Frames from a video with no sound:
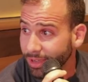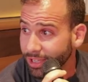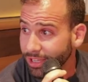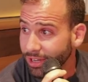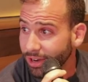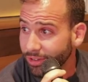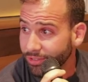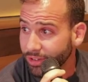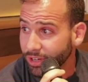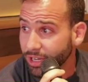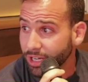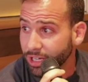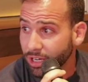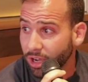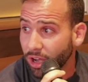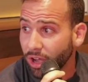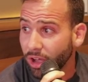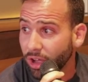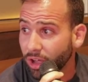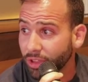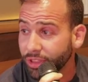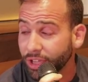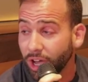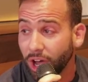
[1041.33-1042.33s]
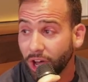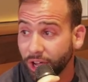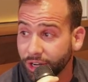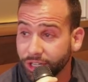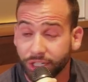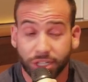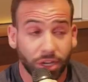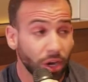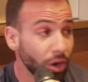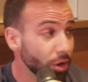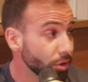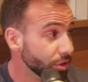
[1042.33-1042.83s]
You know, if you're going to call the
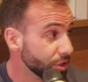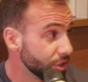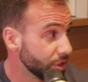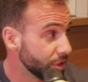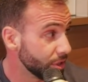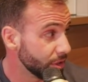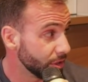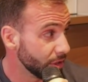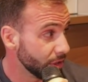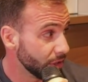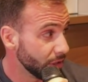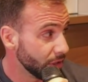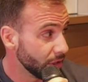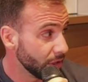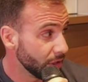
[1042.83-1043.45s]
uncoached,